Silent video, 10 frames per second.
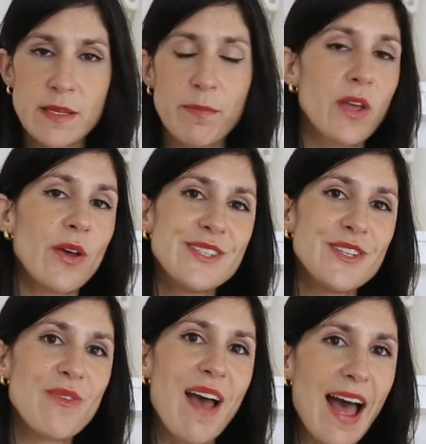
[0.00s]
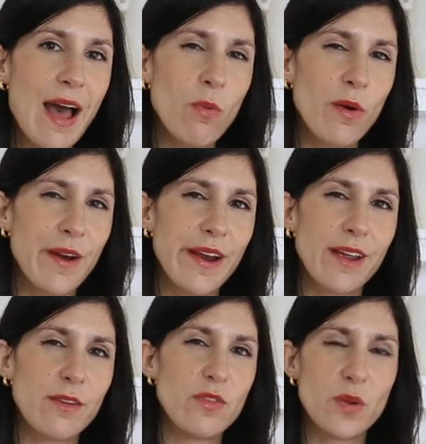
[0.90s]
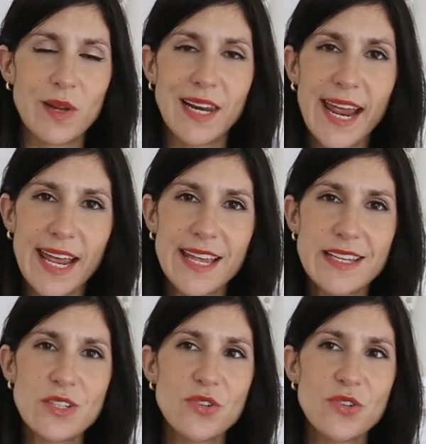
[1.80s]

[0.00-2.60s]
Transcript: because you are wearing fewer layers,